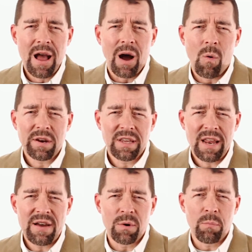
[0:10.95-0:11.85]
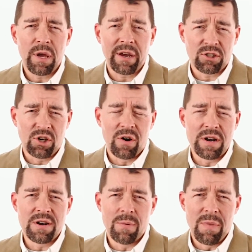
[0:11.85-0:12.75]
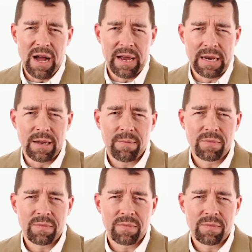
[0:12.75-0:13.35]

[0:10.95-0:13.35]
I want you to have a picture in your mind.